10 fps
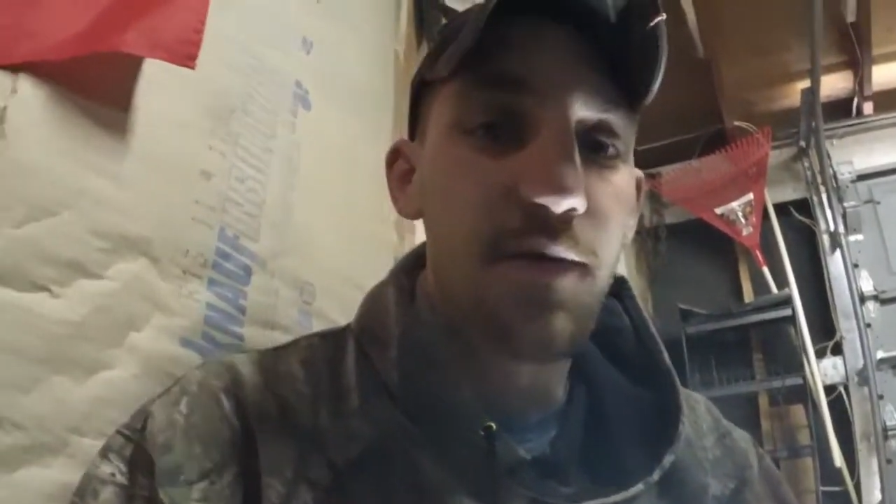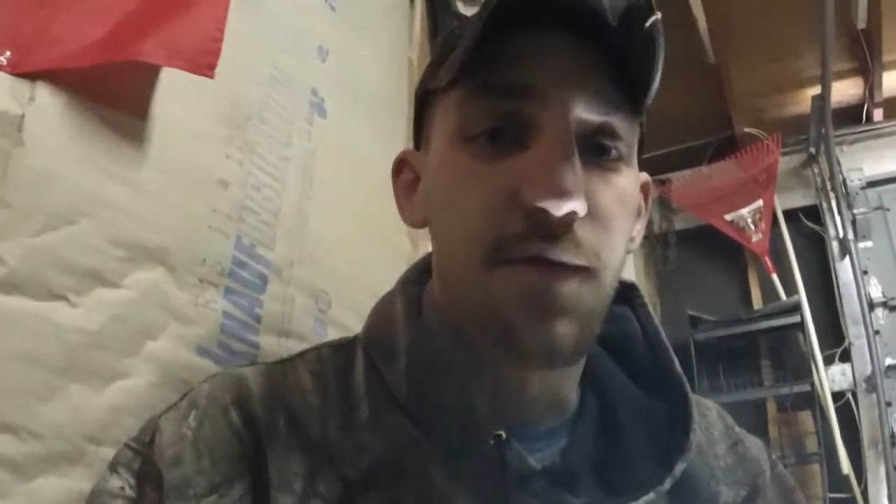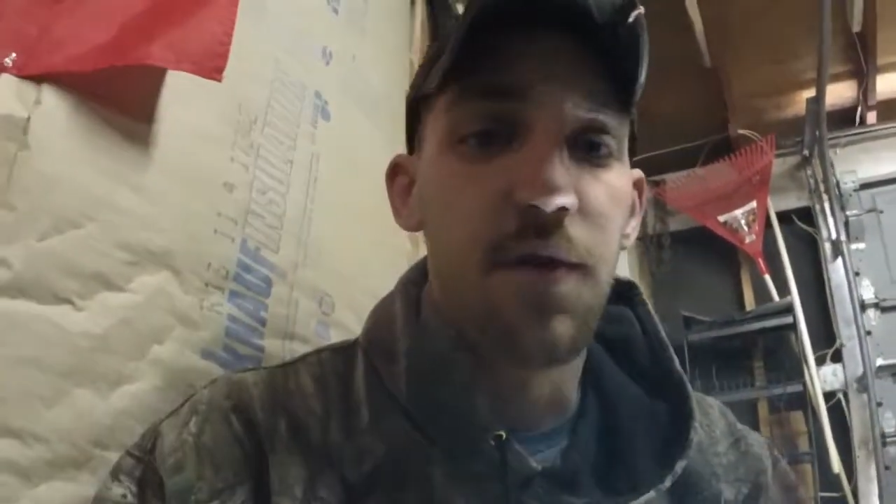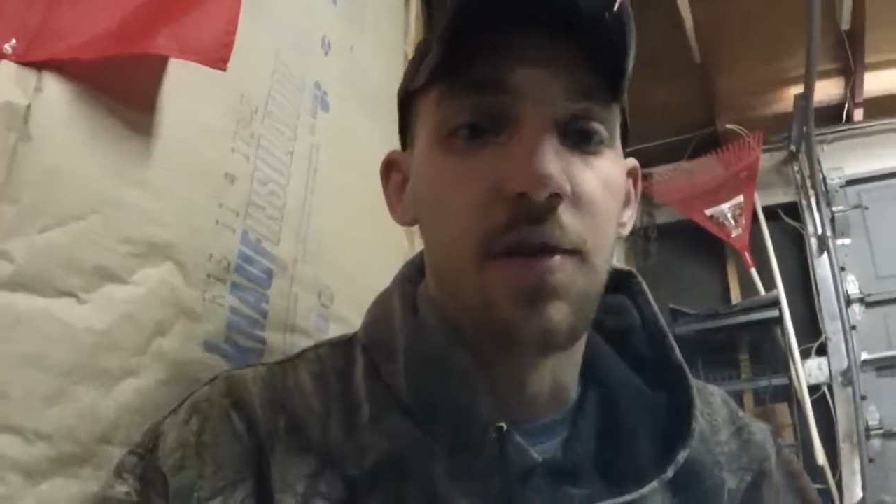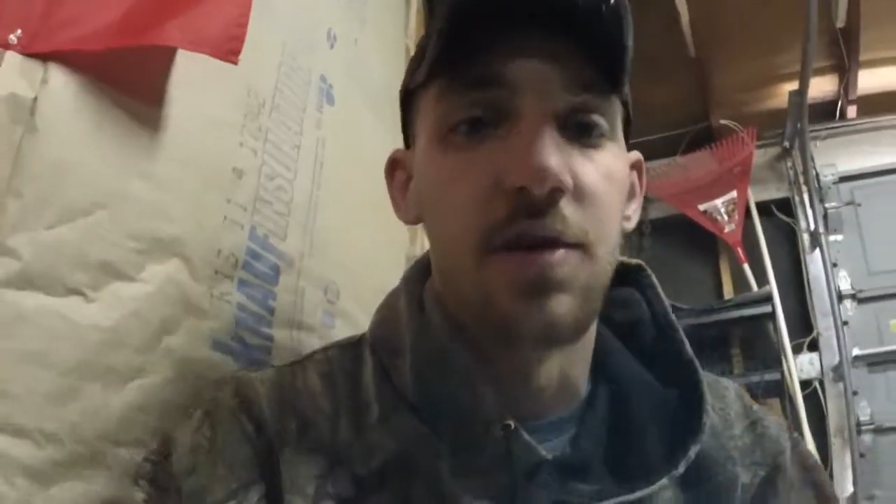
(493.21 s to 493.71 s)

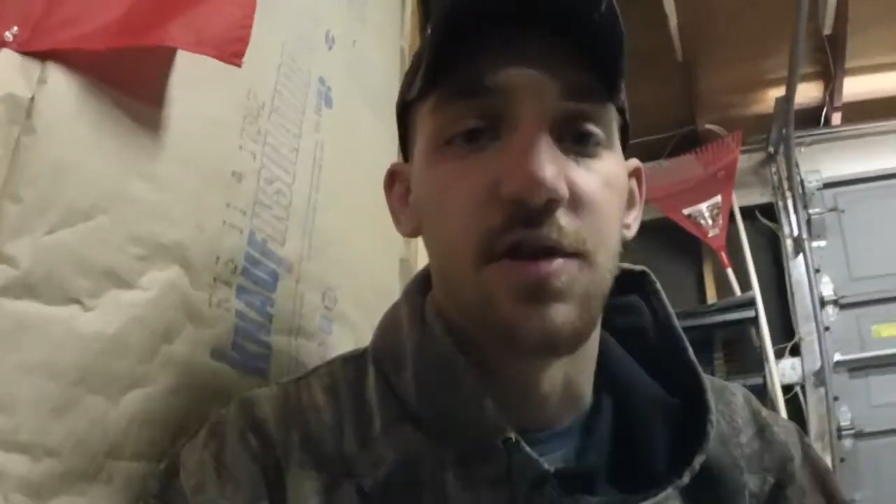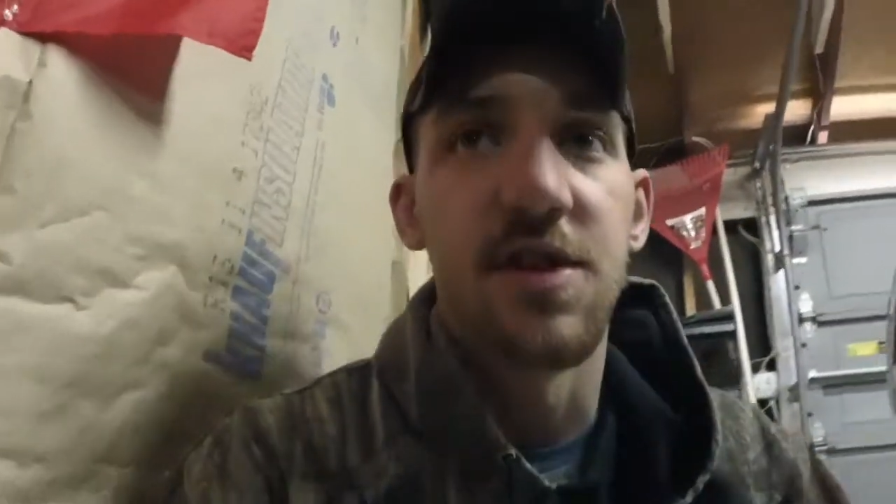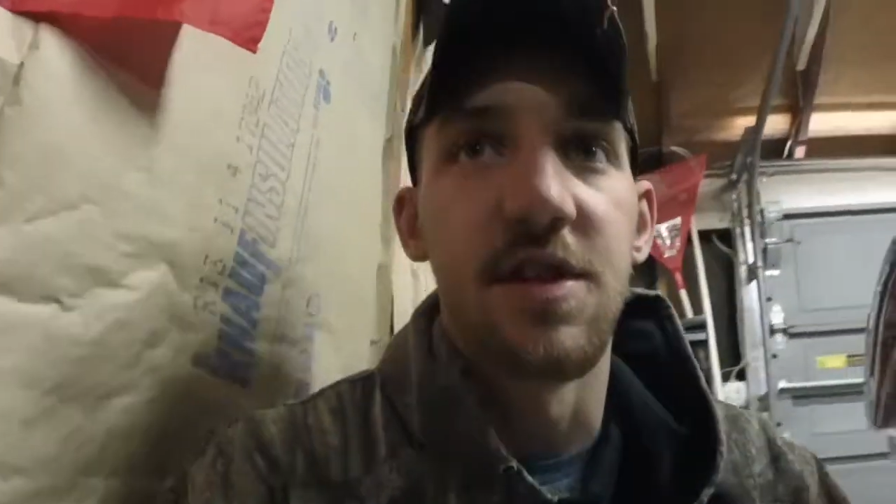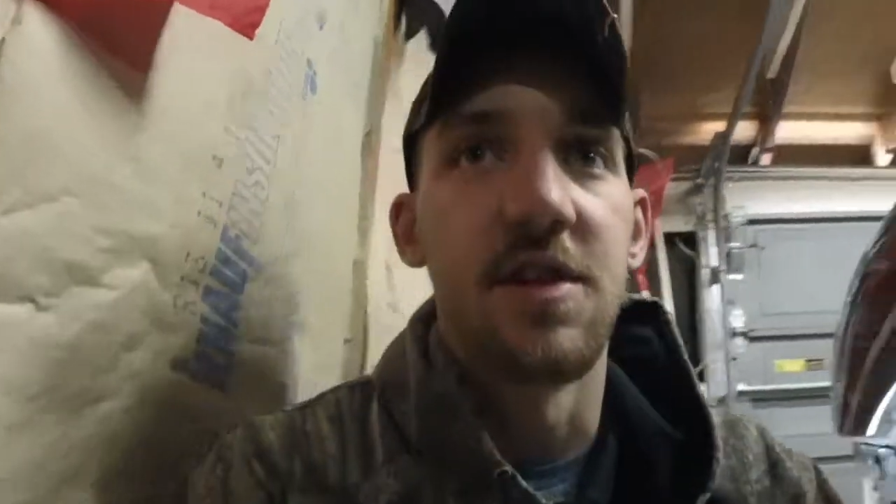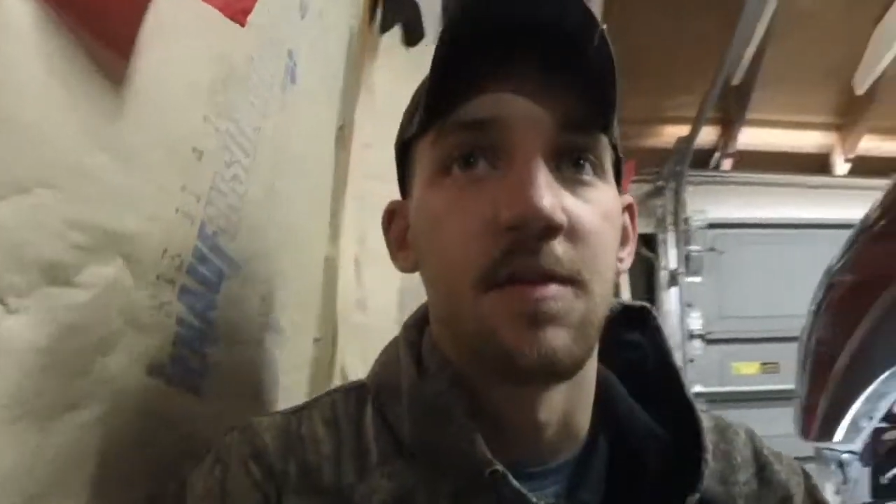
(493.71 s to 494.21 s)
for the
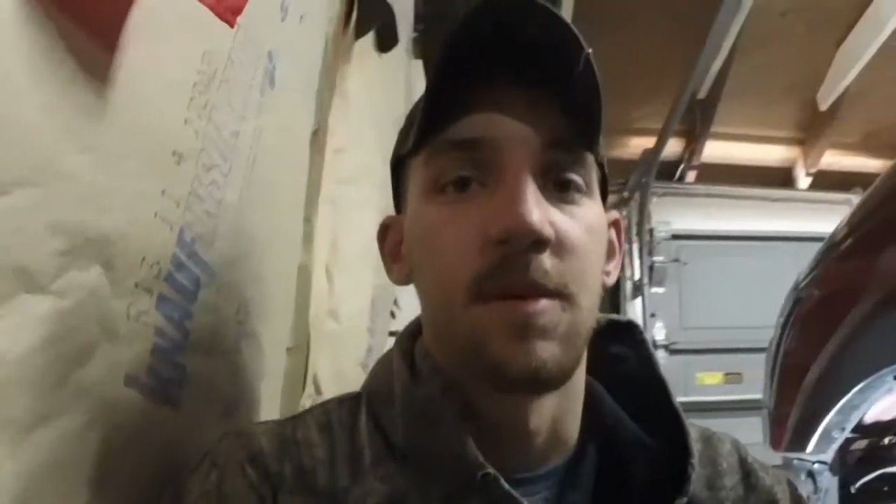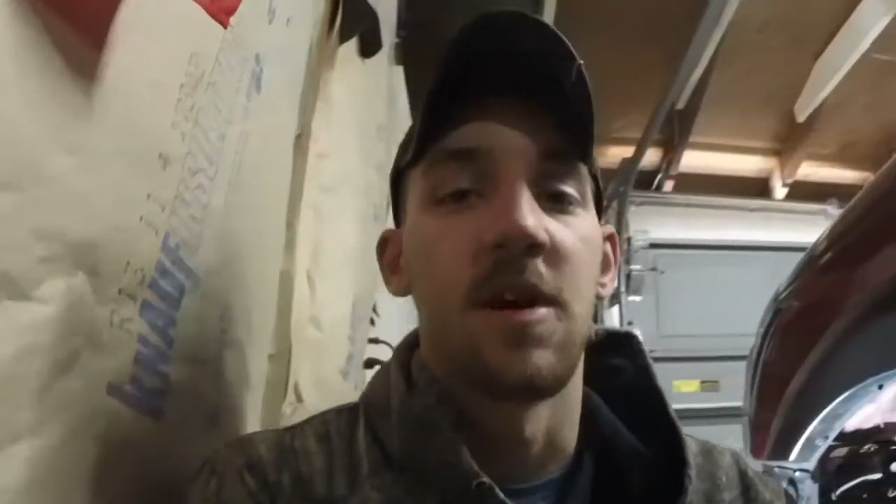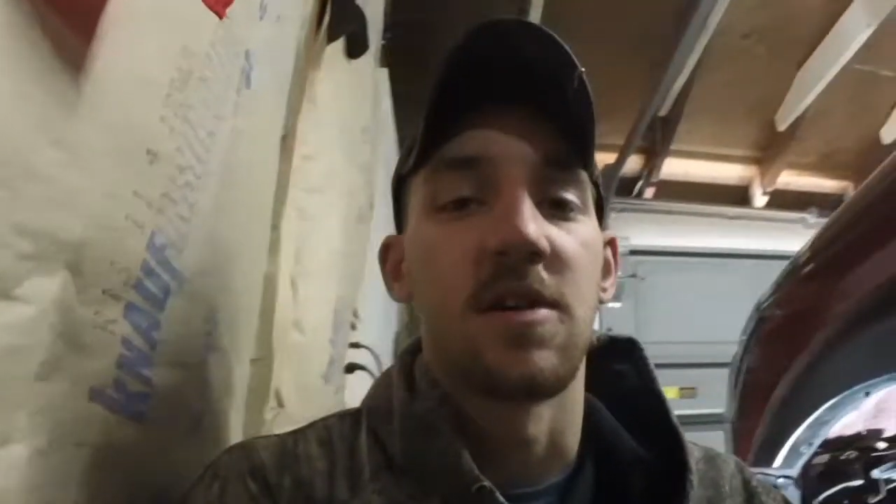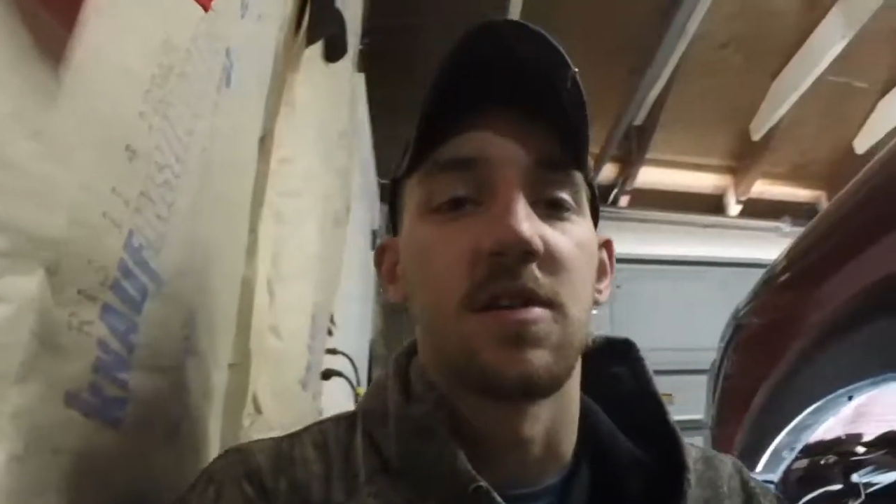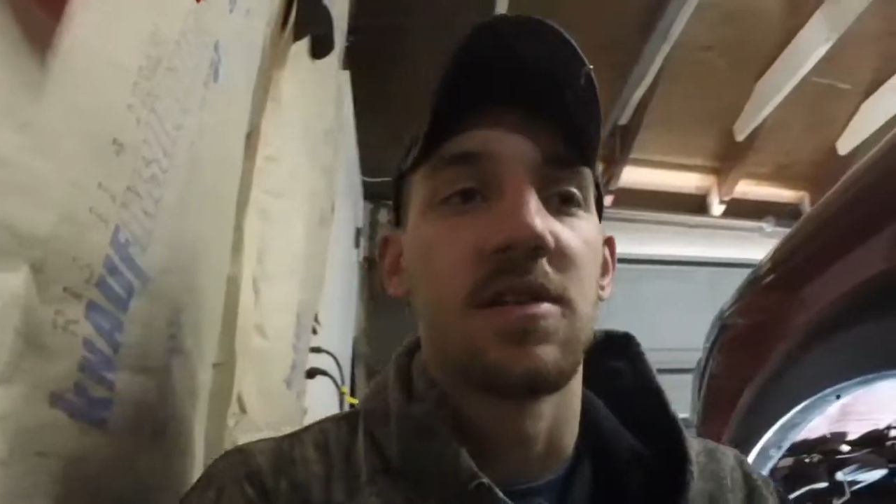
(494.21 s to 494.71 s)
steering
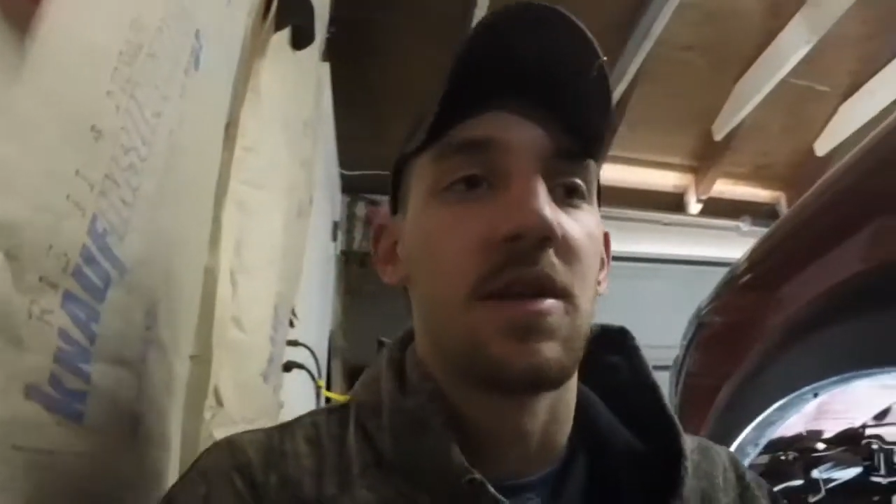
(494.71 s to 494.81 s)
box,